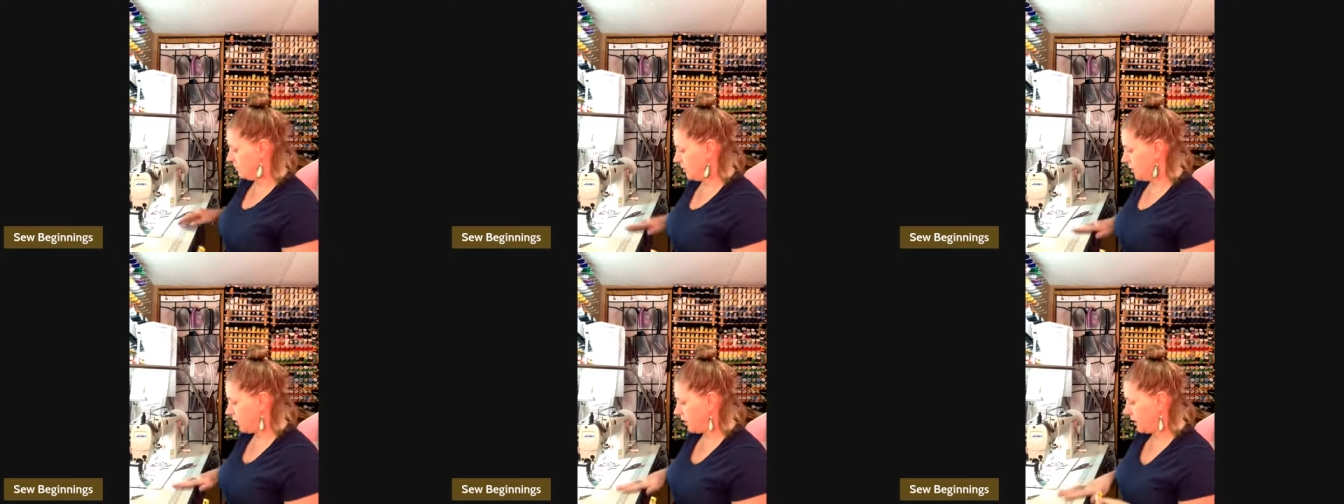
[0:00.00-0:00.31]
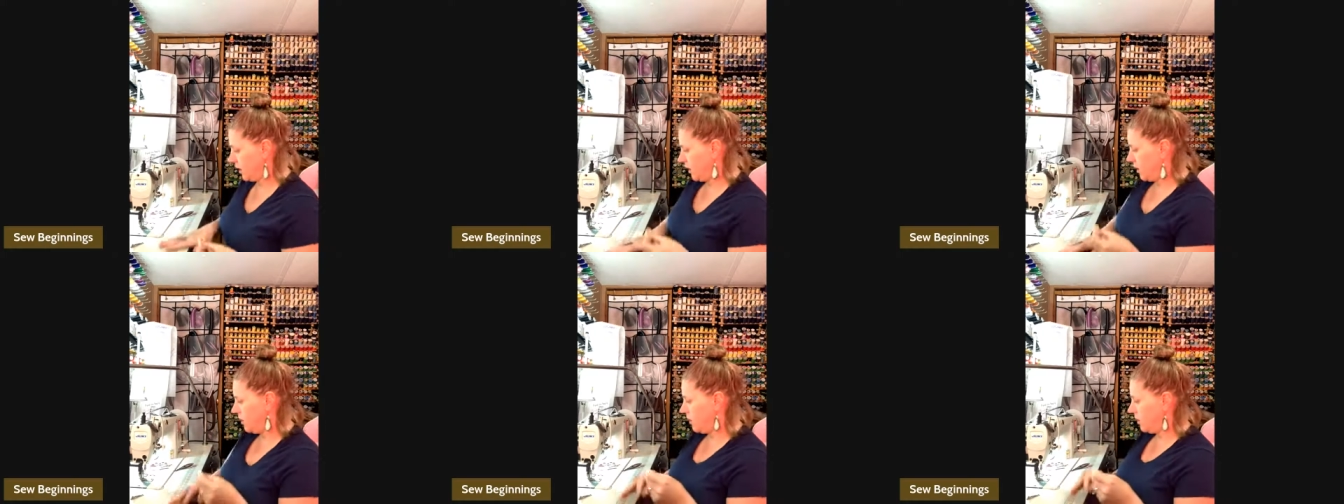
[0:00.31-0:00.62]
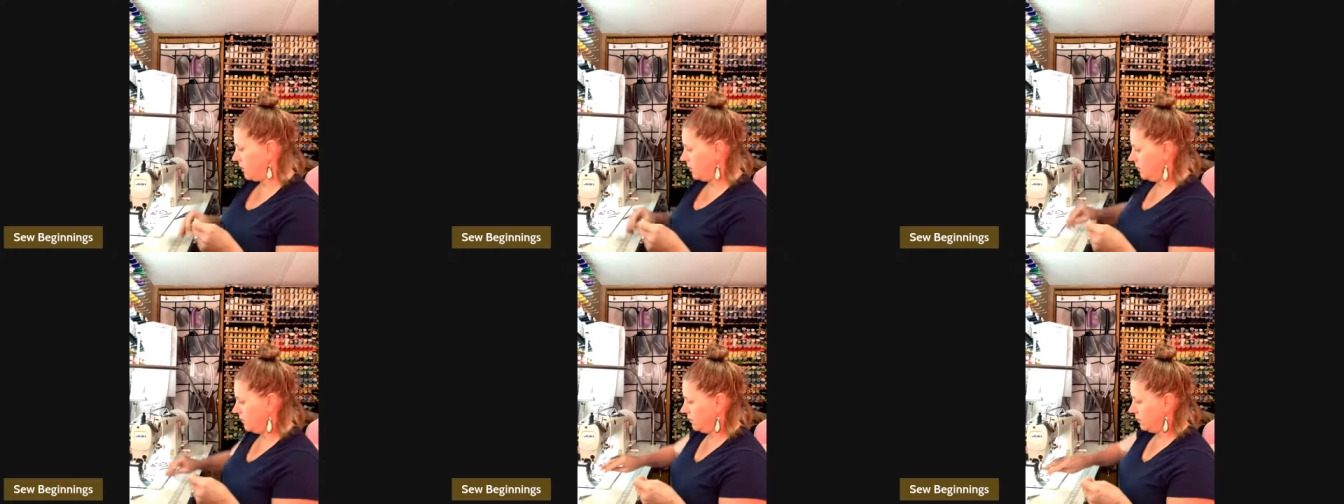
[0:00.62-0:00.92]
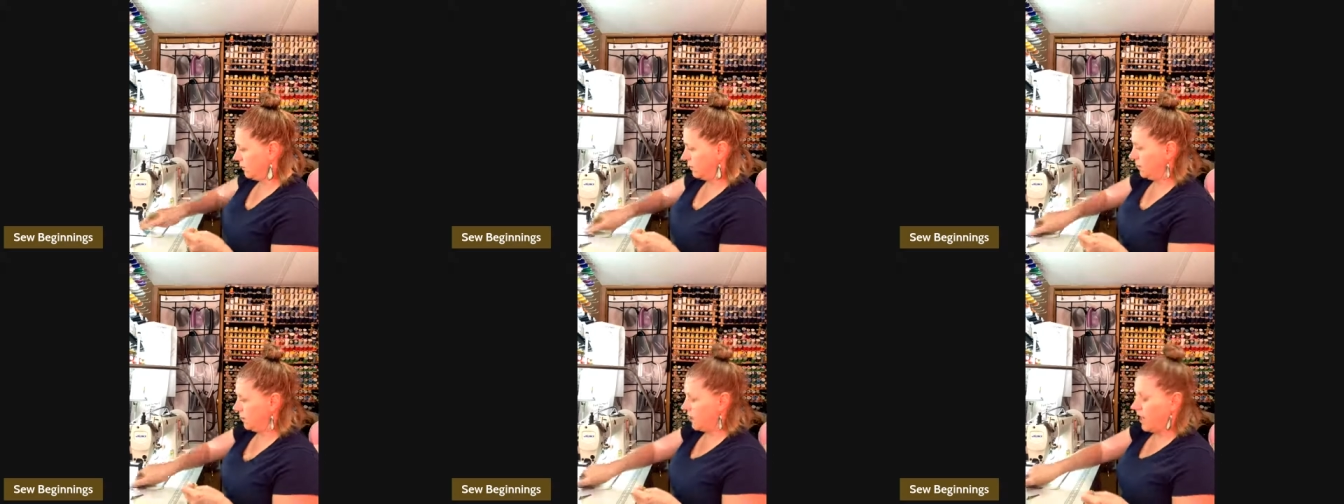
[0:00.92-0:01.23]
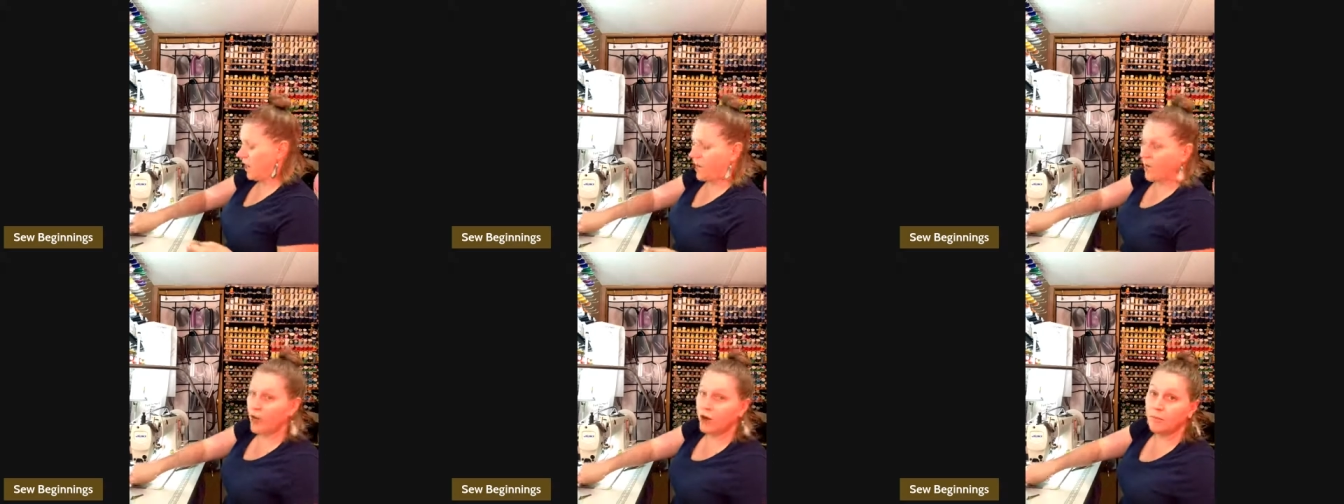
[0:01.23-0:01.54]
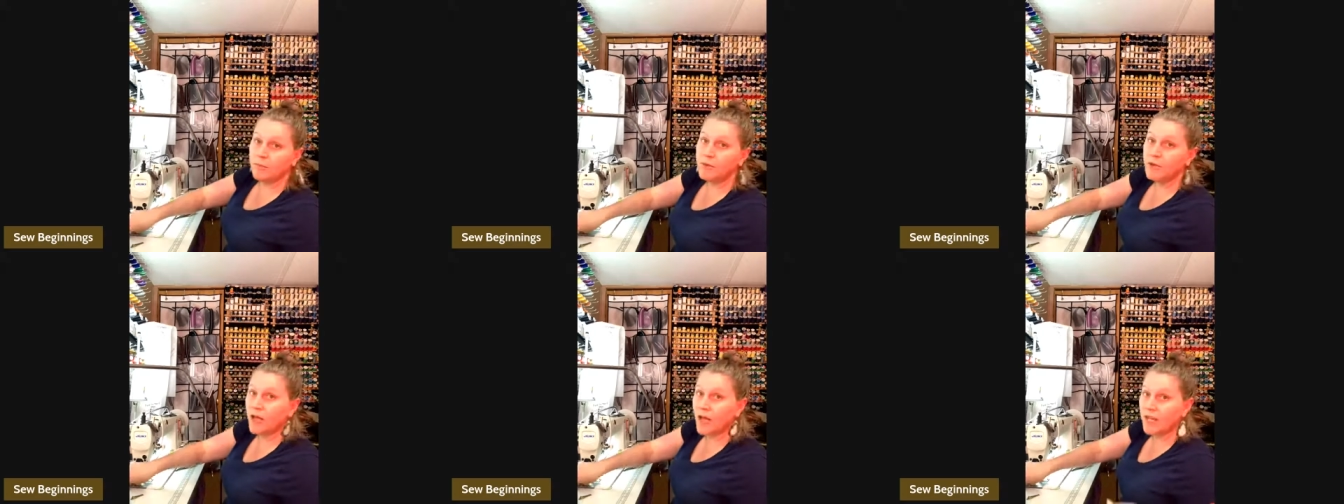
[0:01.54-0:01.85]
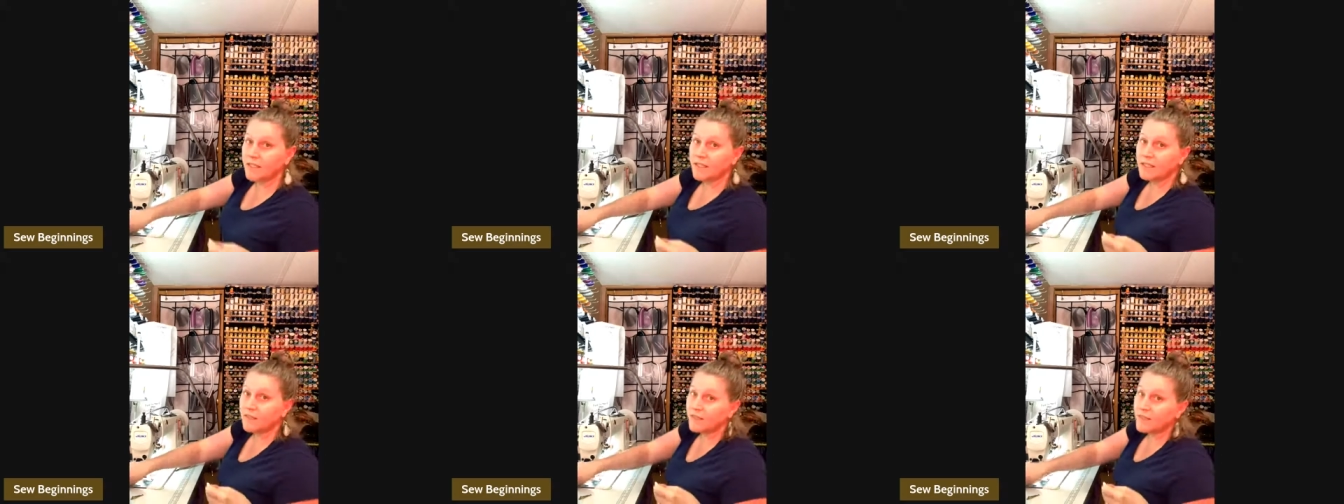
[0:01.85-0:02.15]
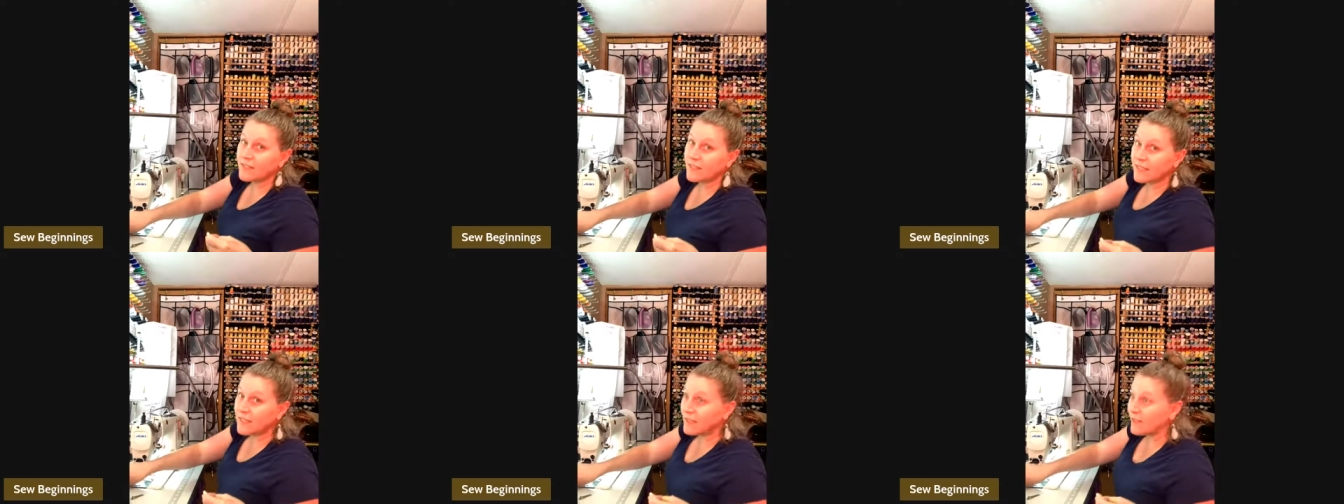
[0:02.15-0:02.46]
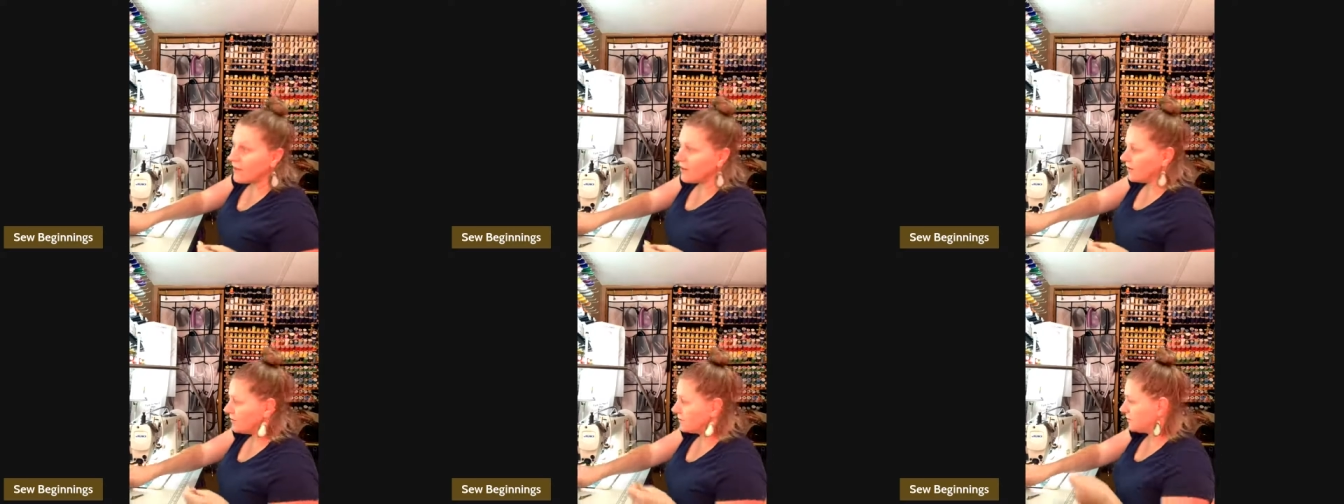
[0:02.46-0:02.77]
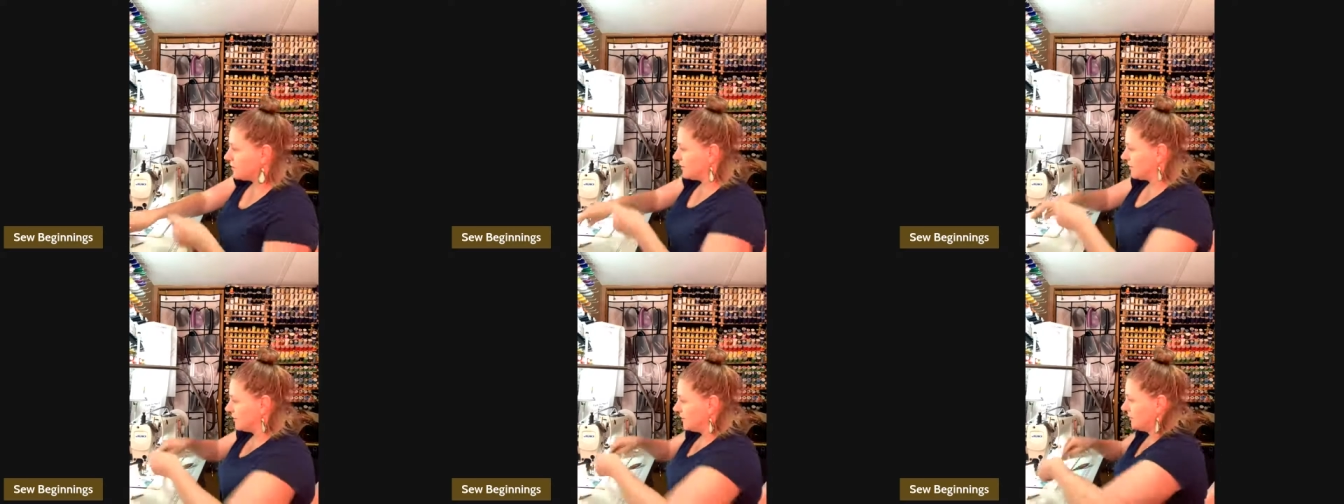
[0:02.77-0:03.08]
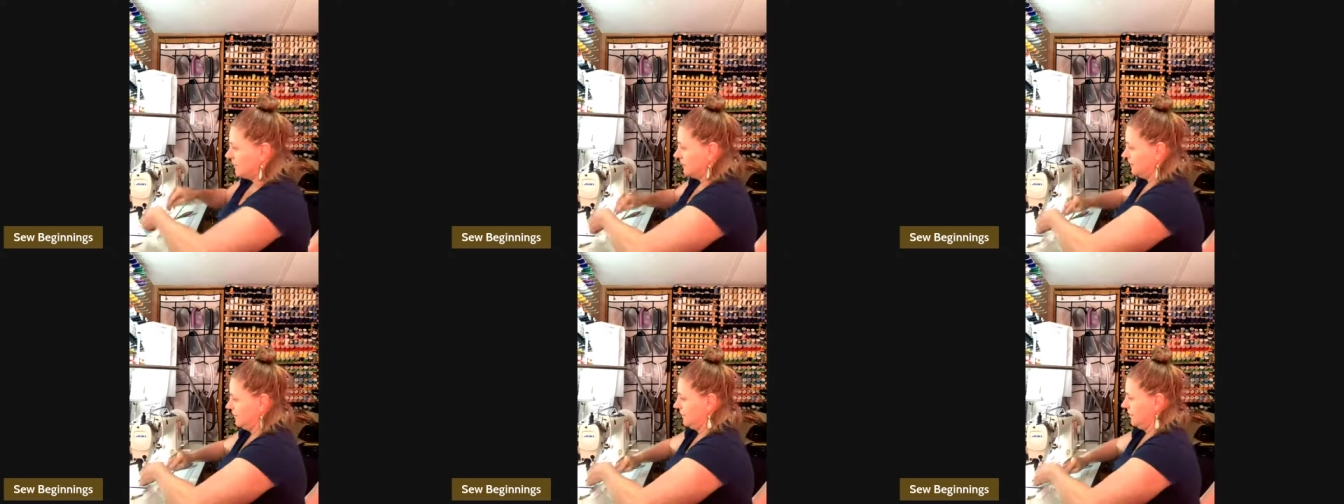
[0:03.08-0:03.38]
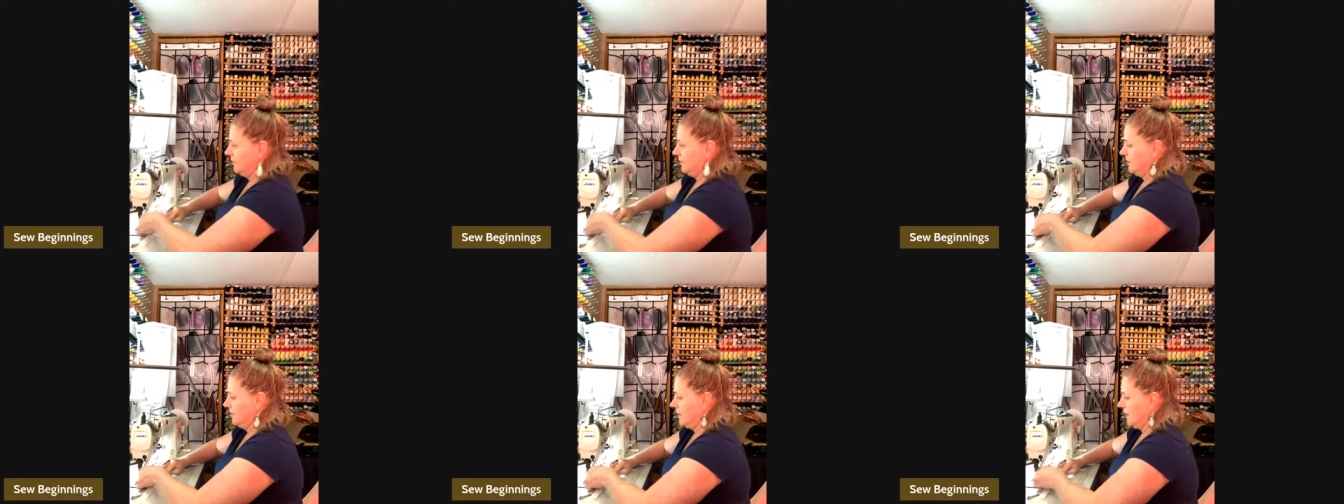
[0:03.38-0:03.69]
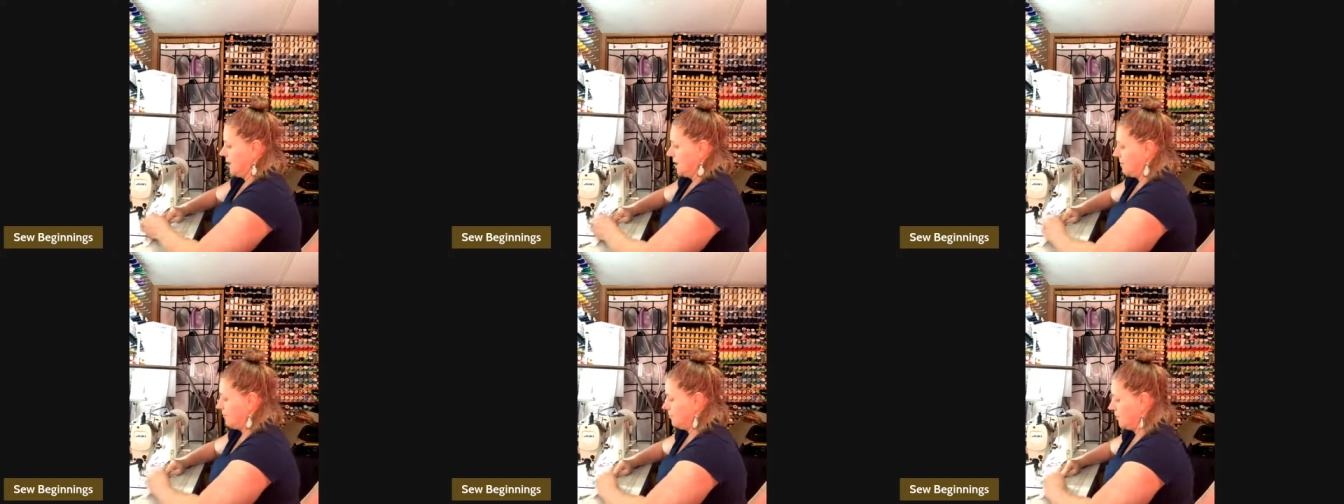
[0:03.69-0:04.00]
working on. I hope you guys have seen those. I'm